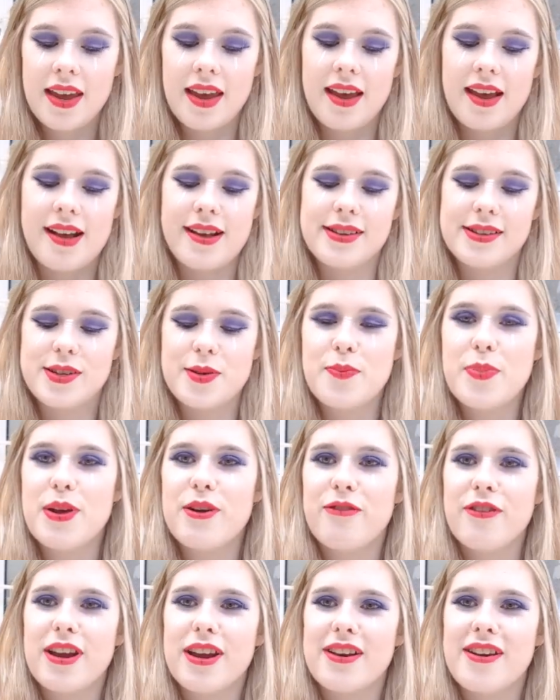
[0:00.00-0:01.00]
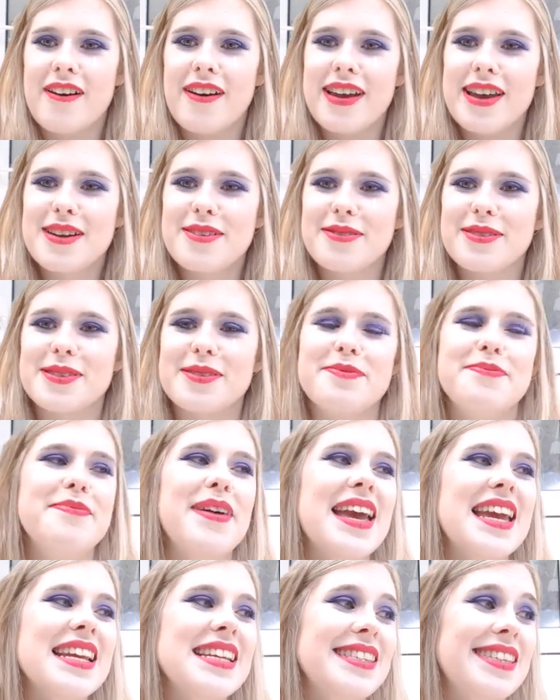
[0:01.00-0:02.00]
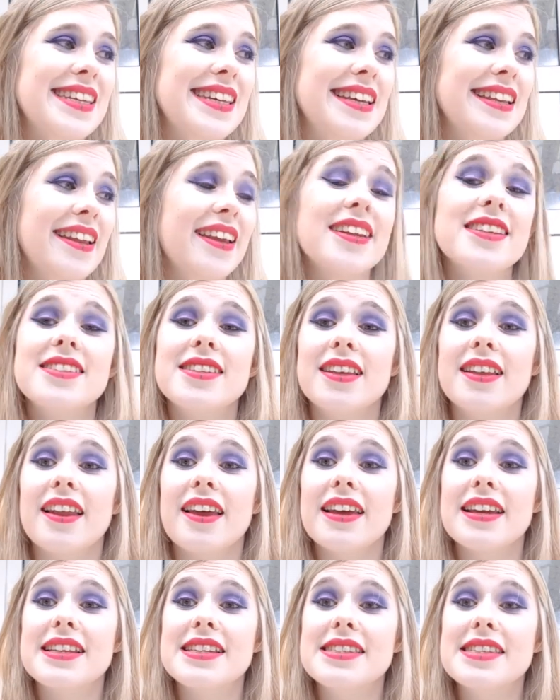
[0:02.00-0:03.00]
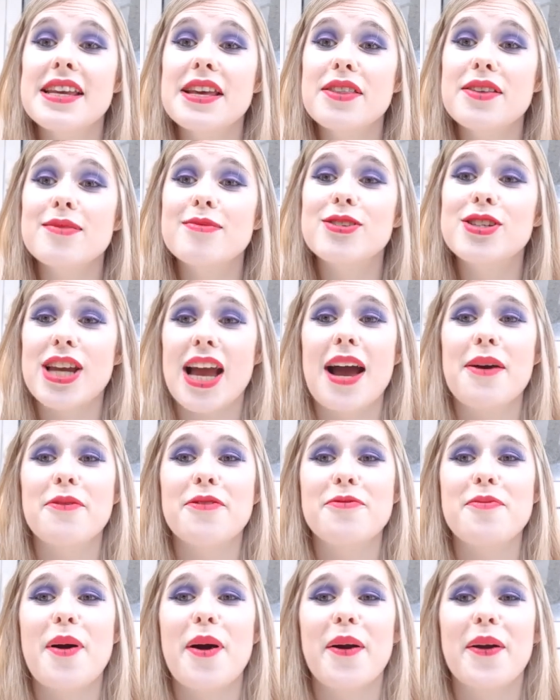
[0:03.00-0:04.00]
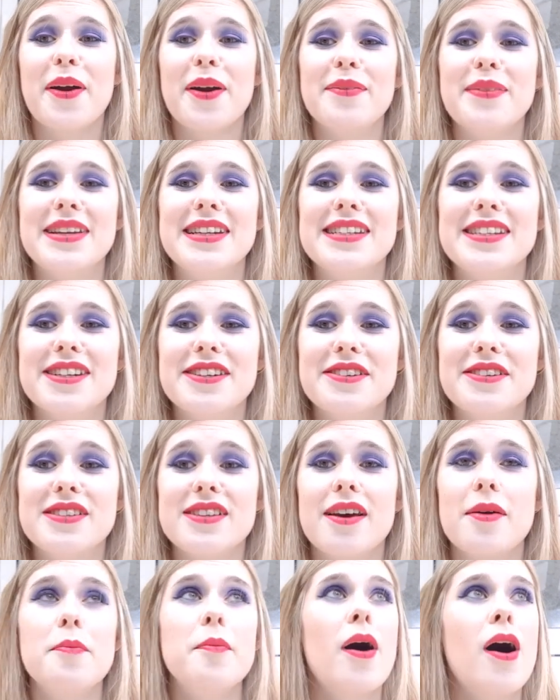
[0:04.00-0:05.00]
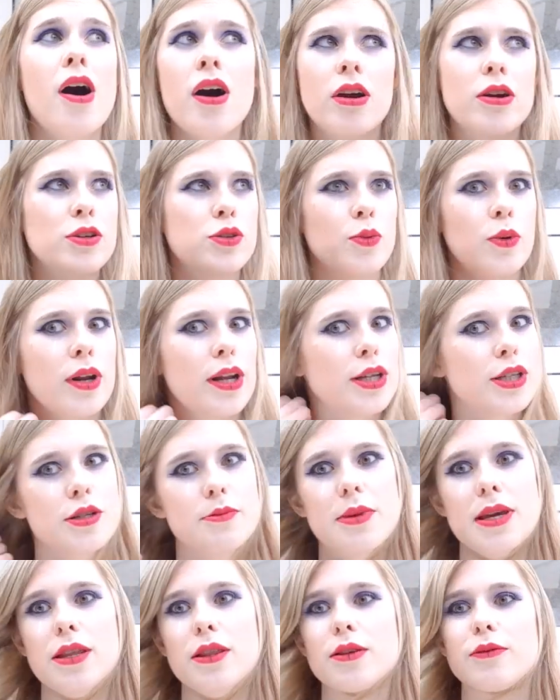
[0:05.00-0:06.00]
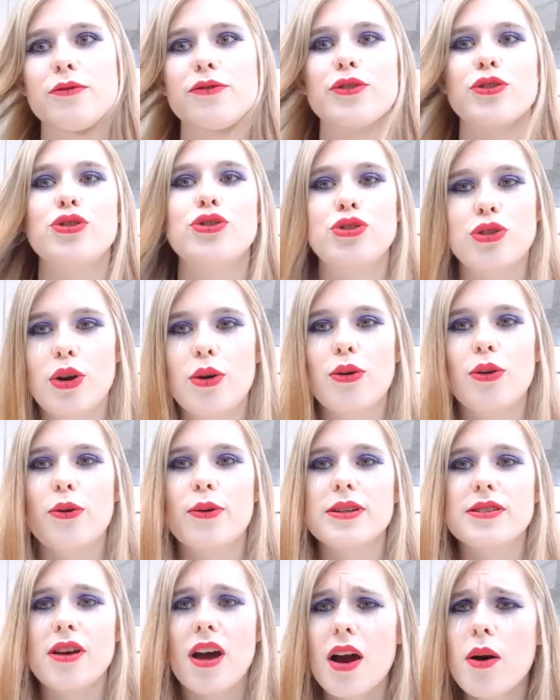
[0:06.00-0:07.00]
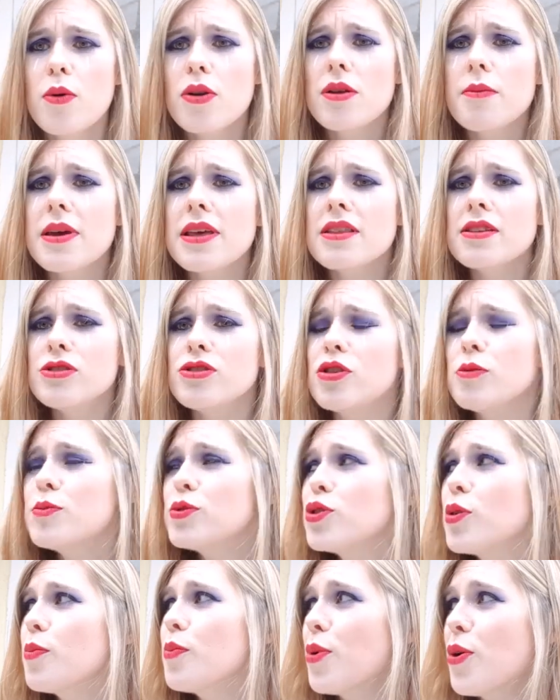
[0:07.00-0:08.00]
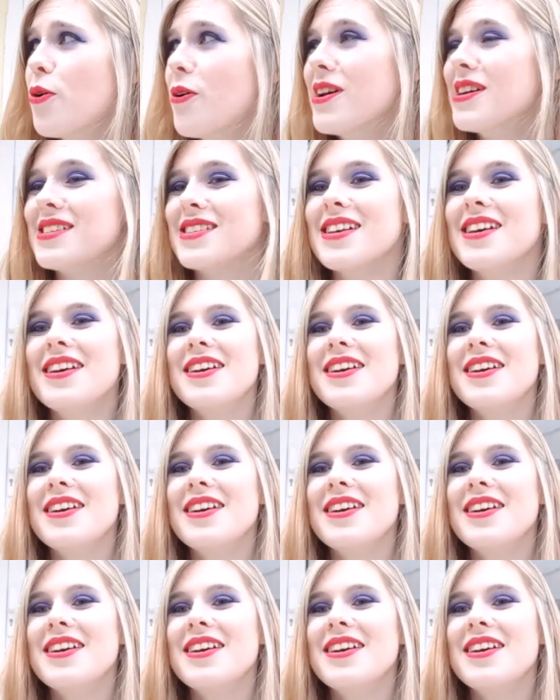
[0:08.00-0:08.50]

and to be reunited was amazing, and to like see them chat with Marco Mendoza. Marco's wanted to meet them for so long. He's like, I want to meet the Stop boys.